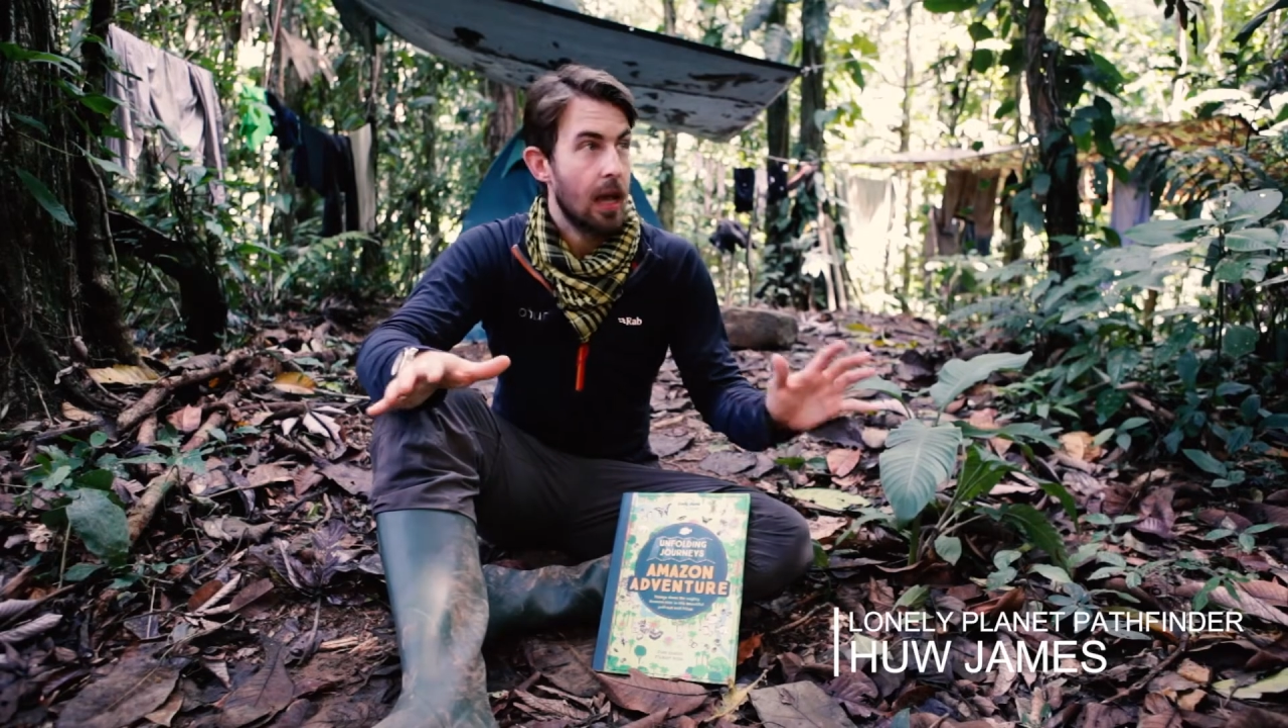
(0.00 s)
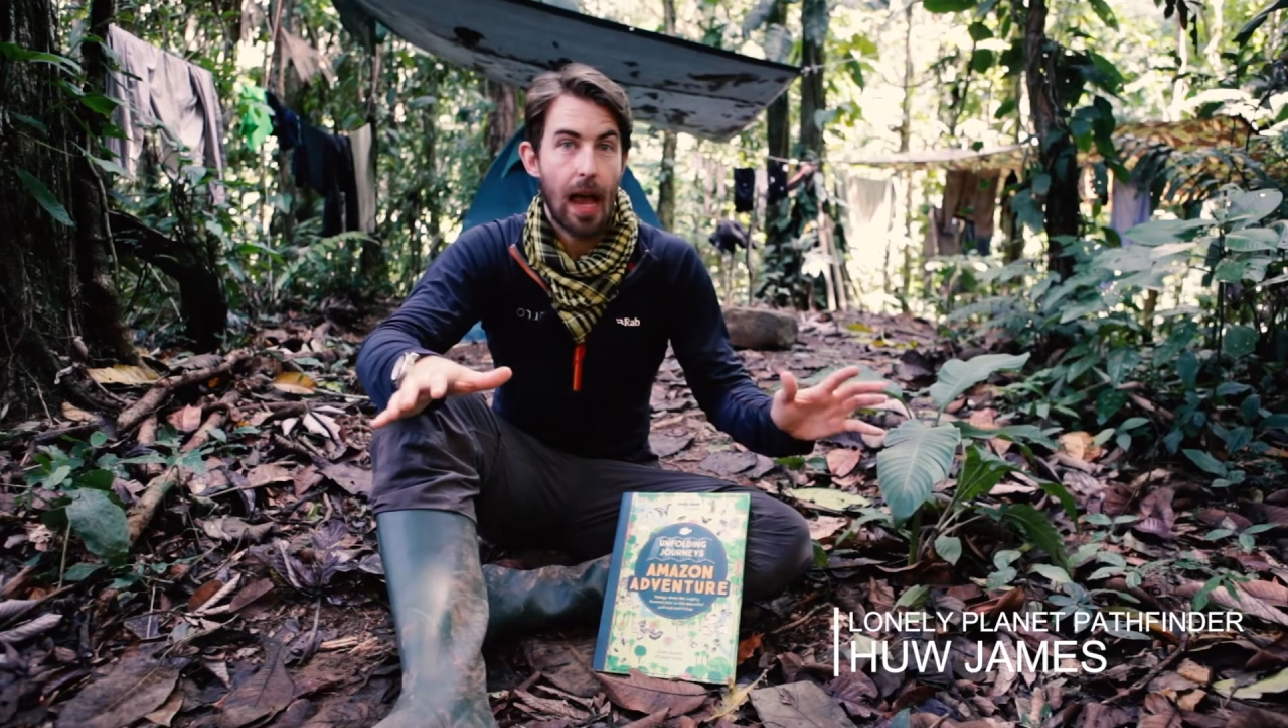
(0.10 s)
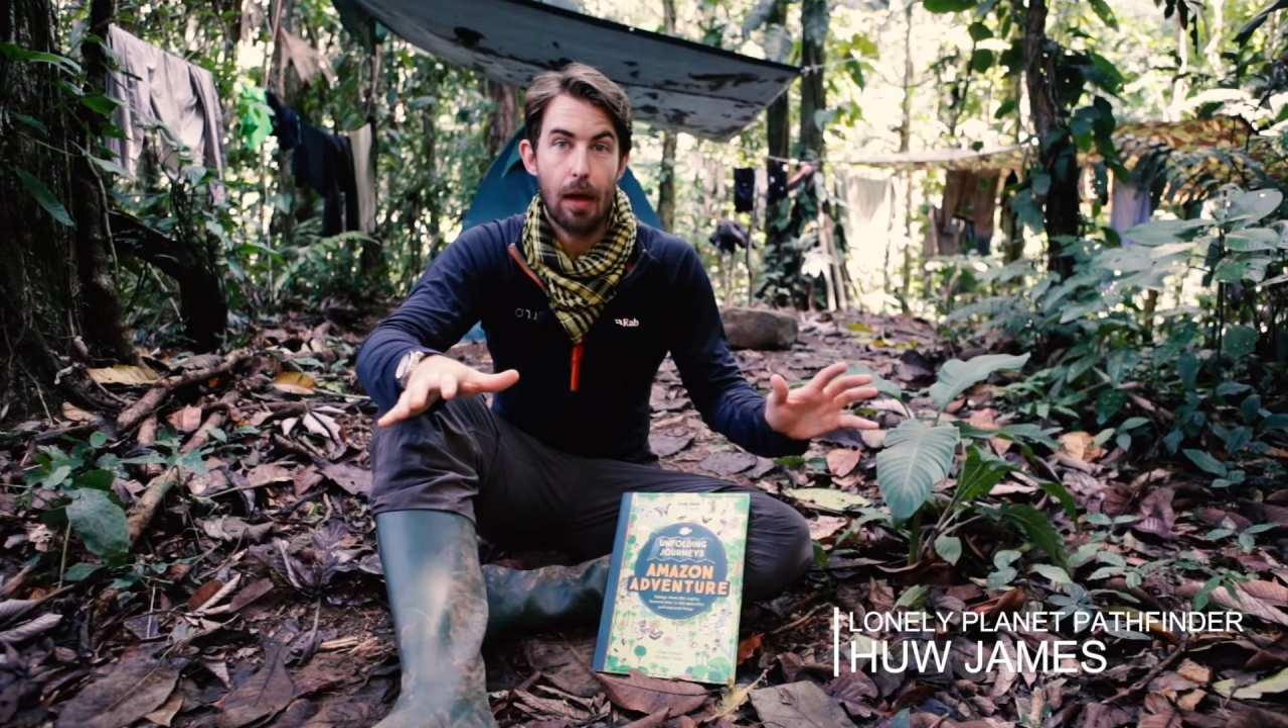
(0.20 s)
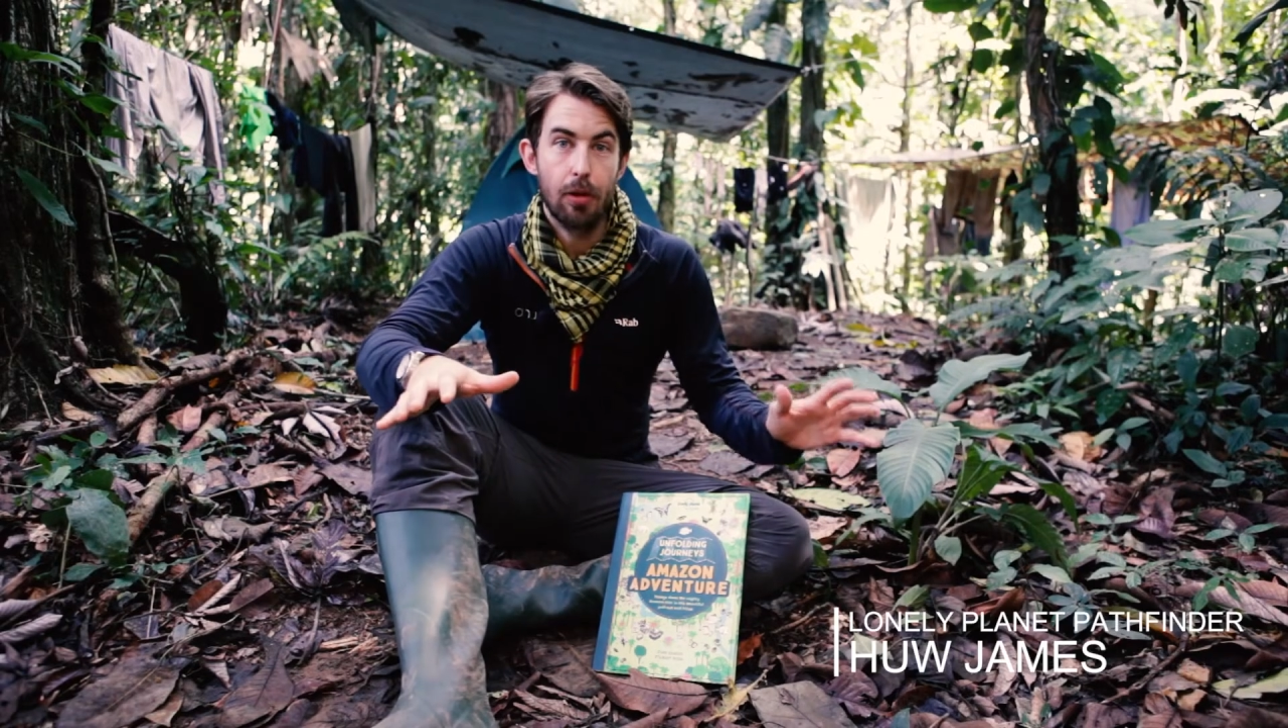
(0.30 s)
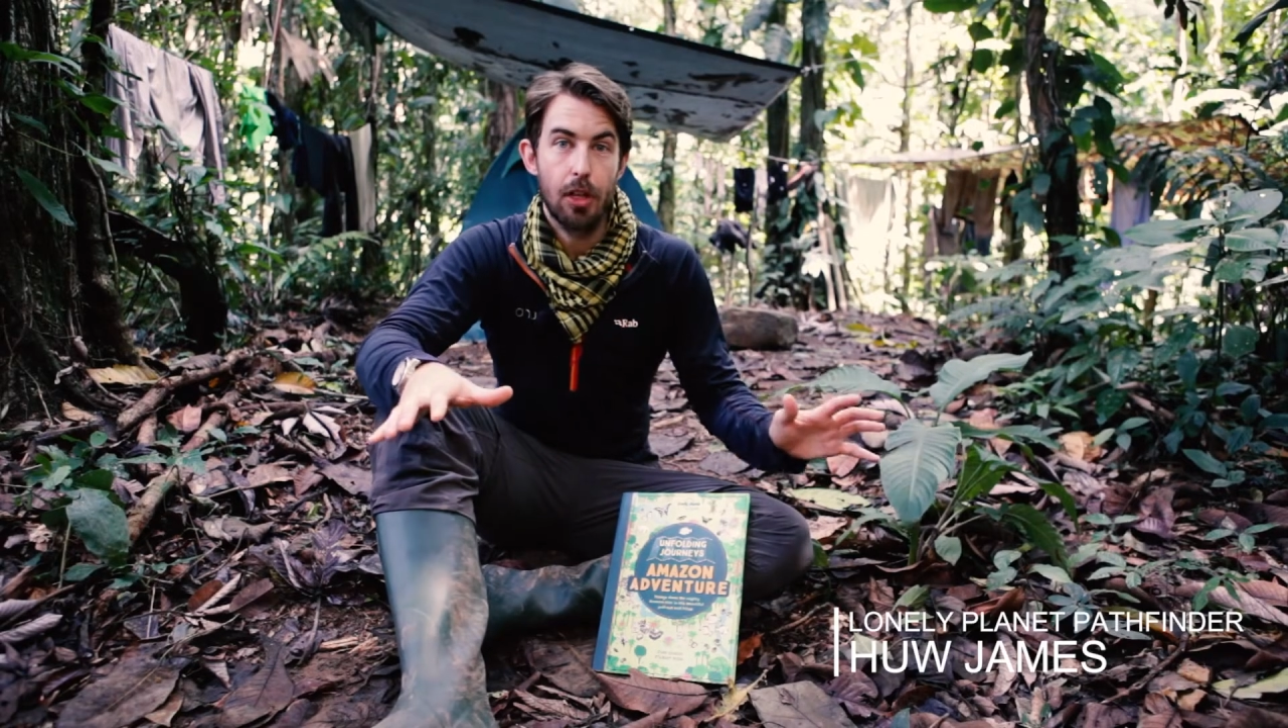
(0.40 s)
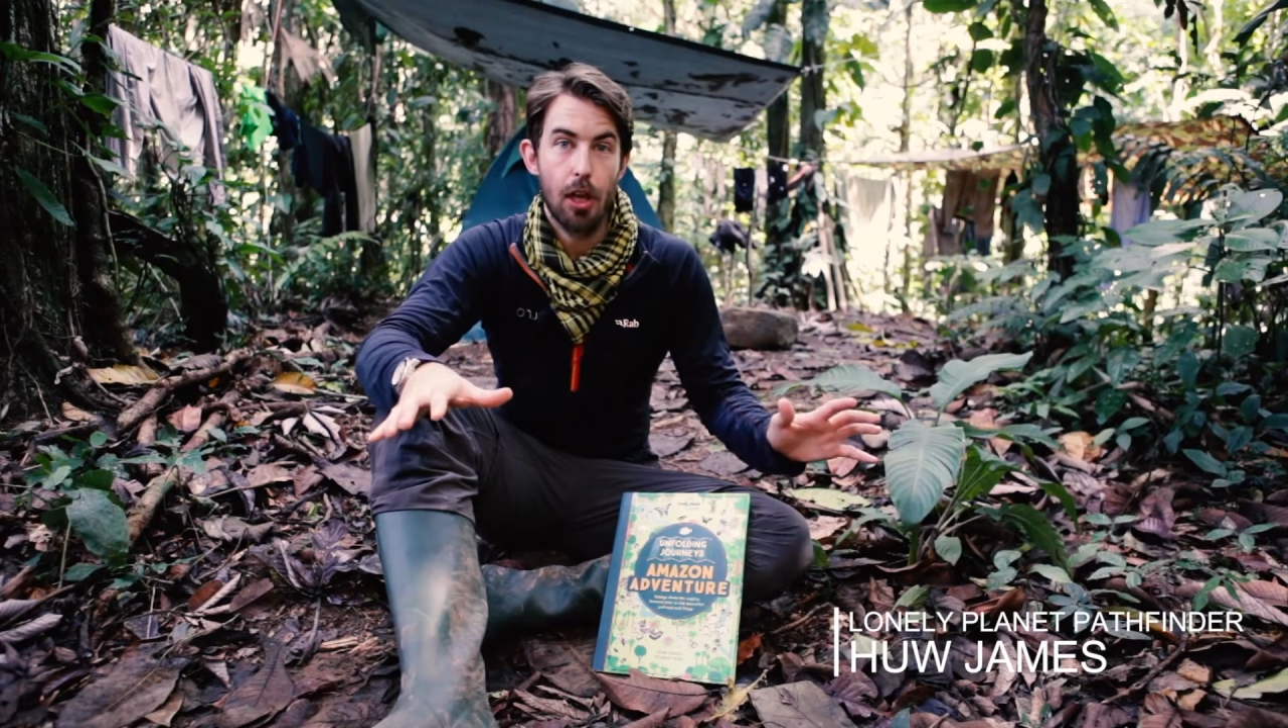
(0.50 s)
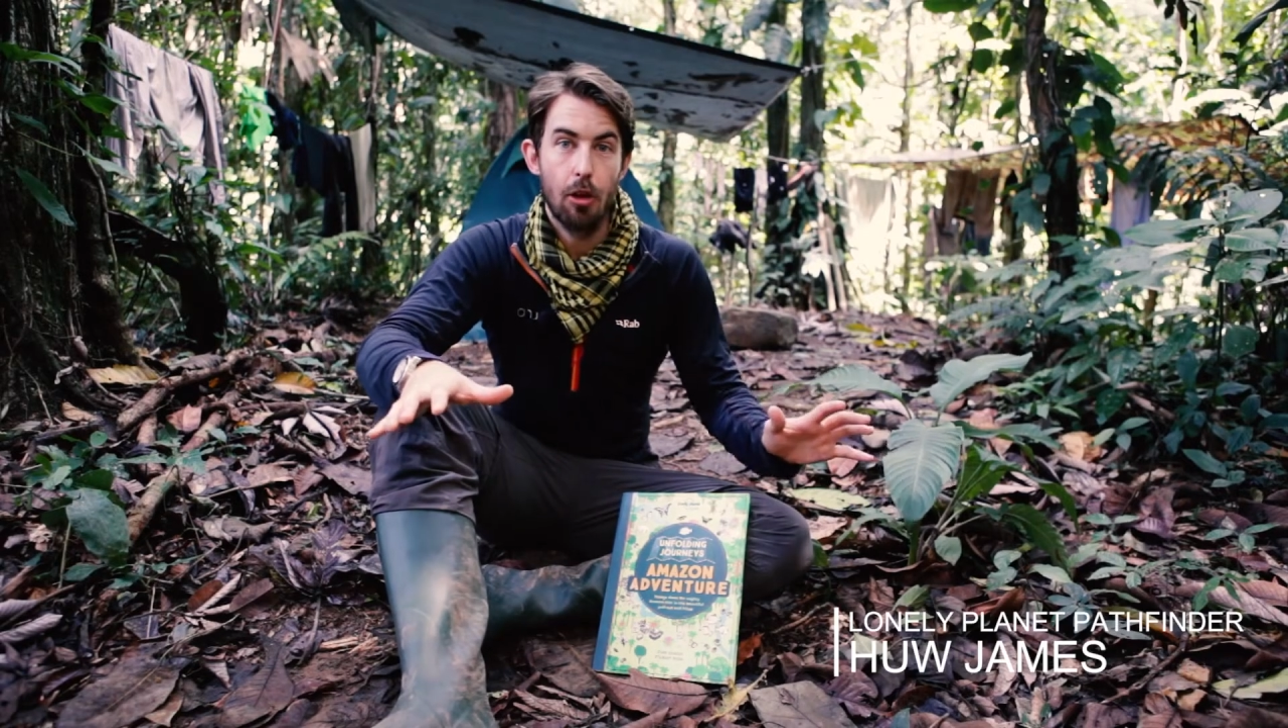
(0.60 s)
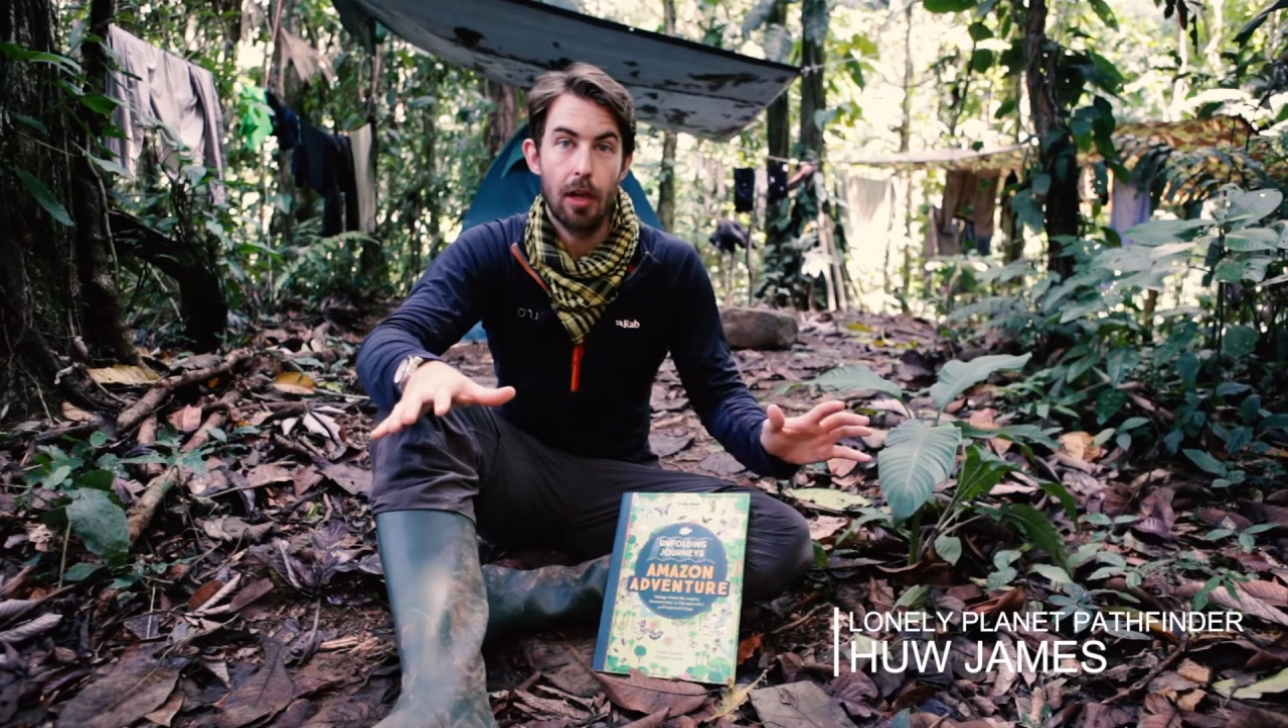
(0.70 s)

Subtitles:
out here